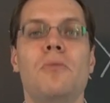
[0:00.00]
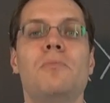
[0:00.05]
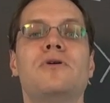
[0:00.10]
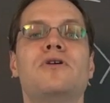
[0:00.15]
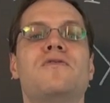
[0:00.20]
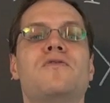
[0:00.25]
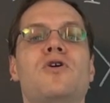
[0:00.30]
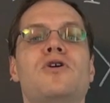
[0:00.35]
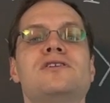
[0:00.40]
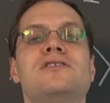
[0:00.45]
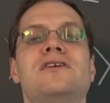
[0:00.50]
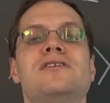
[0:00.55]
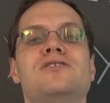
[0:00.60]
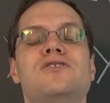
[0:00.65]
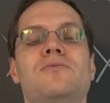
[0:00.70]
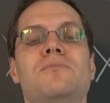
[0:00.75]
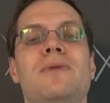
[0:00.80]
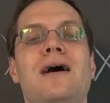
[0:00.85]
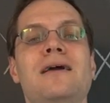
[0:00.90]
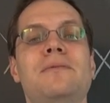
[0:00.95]
But of course, as
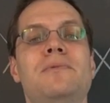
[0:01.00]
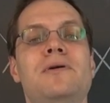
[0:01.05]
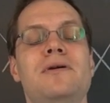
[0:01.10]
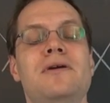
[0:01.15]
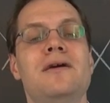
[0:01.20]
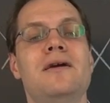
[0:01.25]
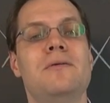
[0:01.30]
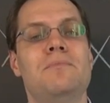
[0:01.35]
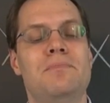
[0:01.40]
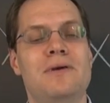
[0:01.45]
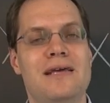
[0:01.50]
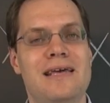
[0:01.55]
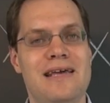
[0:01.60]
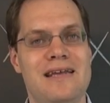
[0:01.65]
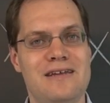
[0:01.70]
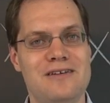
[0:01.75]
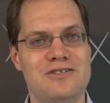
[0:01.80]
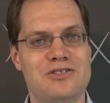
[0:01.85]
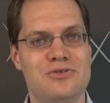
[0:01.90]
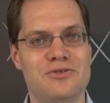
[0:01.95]
you might be
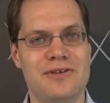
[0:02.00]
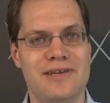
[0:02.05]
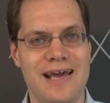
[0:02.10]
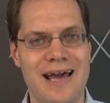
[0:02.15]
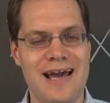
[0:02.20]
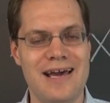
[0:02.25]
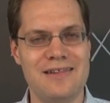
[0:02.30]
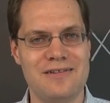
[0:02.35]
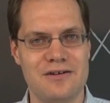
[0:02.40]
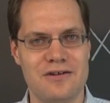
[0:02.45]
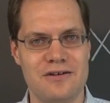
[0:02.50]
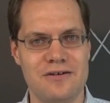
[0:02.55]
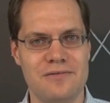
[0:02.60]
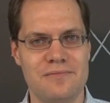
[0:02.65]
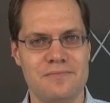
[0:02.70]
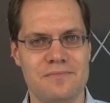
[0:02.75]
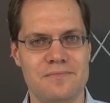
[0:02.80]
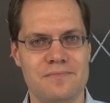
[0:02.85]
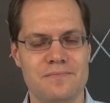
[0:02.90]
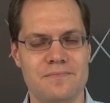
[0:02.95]
beginning to gather,
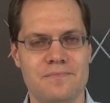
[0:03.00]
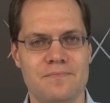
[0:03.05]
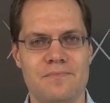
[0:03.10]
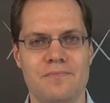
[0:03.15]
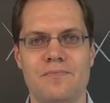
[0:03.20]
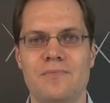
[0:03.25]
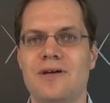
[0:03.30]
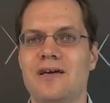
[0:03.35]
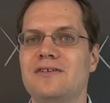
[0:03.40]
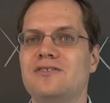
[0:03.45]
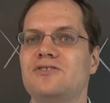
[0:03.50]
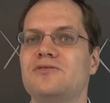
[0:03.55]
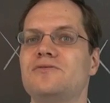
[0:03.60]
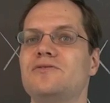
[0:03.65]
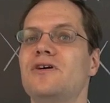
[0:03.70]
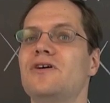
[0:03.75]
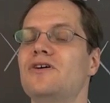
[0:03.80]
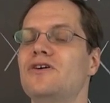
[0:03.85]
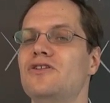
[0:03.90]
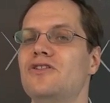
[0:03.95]

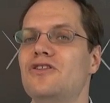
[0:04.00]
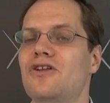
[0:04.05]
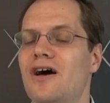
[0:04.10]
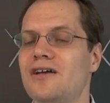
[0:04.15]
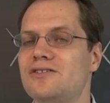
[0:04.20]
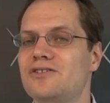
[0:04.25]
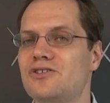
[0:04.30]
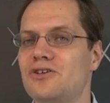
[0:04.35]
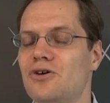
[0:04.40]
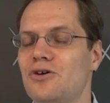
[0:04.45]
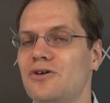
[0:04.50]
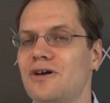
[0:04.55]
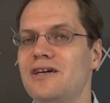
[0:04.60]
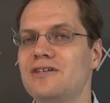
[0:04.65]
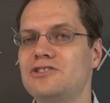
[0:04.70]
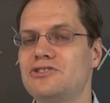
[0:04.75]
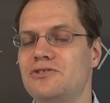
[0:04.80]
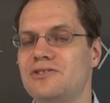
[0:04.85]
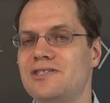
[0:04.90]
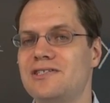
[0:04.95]
it's not so
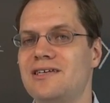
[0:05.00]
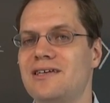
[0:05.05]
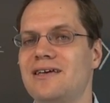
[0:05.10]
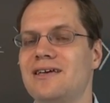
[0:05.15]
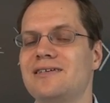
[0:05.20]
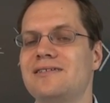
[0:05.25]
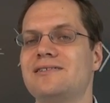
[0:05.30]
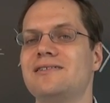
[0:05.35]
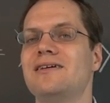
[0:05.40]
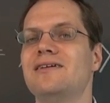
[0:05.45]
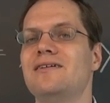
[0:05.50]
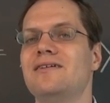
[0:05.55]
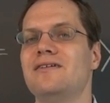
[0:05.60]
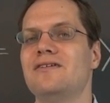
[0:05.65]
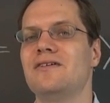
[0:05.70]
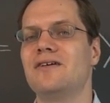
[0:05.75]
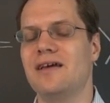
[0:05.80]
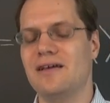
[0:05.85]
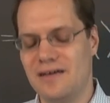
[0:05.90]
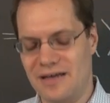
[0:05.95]
interesting as
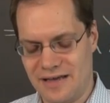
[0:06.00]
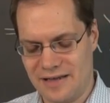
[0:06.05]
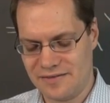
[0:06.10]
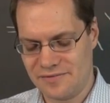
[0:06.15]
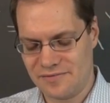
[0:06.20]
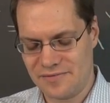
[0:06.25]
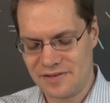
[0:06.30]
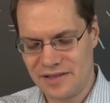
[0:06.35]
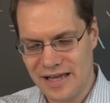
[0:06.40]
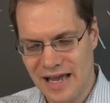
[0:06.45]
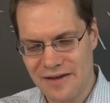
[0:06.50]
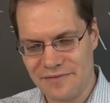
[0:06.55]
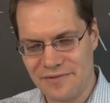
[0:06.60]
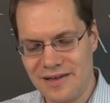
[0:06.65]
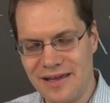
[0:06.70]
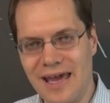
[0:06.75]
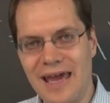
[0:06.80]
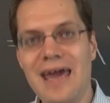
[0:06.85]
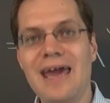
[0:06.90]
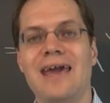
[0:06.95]
uh,
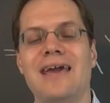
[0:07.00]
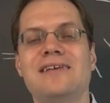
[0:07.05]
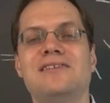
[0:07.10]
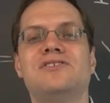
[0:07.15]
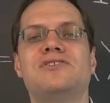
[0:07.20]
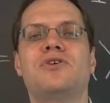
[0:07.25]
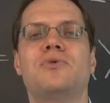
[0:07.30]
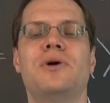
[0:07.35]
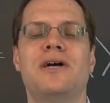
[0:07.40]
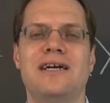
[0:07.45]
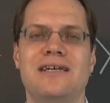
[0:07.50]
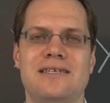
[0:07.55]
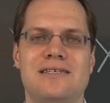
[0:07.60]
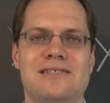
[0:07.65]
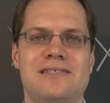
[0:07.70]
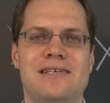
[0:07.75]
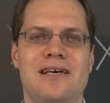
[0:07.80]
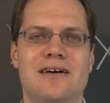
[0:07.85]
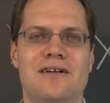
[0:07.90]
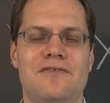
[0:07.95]
having a squared
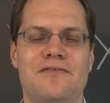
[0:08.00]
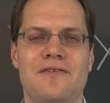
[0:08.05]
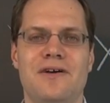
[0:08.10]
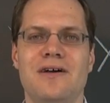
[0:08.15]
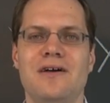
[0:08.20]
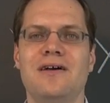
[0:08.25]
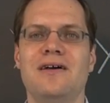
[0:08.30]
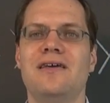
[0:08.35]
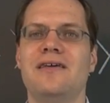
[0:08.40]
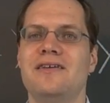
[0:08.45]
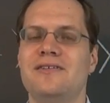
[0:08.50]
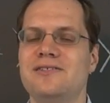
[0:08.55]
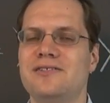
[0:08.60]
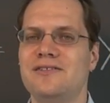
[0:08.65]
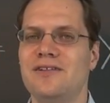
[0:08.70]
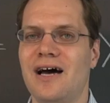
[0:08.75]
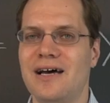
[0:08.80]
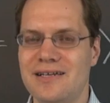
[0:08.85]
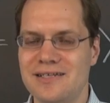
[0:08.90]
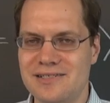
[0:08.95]
itself.
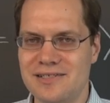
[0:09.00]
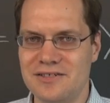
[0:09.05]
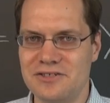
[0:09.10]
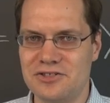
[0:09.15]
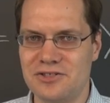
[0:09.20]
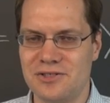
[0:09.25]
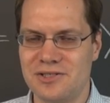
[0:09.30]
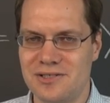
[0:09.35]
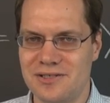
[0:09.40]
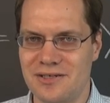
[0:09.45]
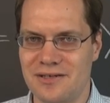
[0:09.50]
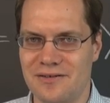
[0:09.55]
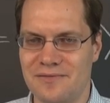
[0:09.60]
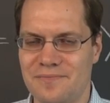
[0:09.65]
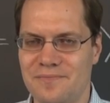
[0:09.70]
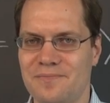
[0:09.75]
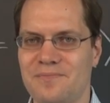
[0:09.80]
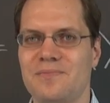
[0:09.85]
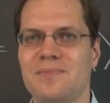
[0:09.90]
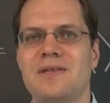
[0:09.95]
It's not as interesting
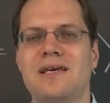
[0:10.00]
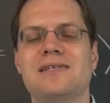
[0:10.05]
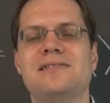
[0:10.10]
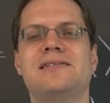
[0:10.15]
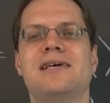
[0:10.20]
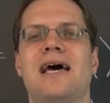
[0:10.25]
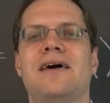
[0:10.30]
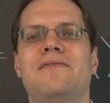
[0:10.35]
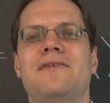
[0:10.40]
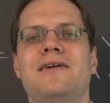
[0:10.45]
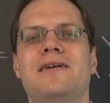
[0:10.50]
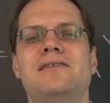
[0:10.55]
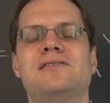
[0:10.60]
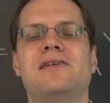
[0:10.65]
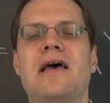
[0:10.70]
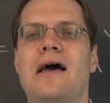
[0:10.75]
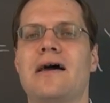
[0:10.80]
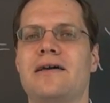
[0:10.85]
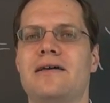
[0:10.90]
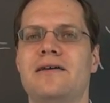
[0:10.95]
as having
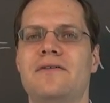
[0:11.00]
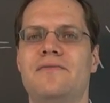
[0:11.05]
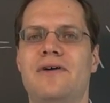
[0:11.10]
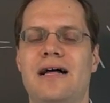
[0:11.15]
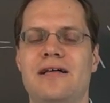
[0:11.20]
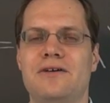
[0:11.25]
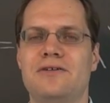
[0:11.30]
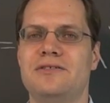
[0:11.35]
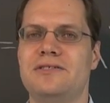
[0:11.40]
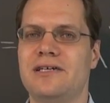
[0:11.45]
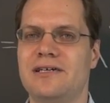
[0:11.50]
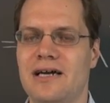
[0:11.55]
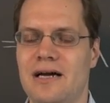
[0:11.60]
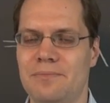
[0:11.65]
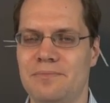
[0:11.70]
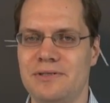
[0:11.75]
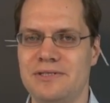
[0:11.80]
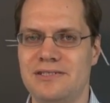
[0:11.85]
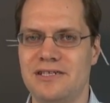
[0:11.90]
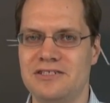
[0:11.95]
its eigenvalue
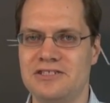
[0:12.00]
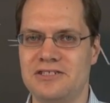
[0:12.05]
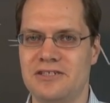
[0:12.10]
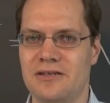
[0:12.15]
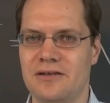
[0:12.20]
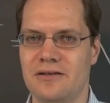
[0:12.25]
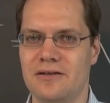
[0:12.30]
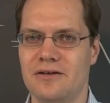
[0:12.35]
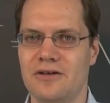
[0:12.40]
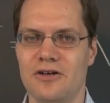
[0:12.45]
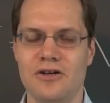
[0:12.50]
decomposition.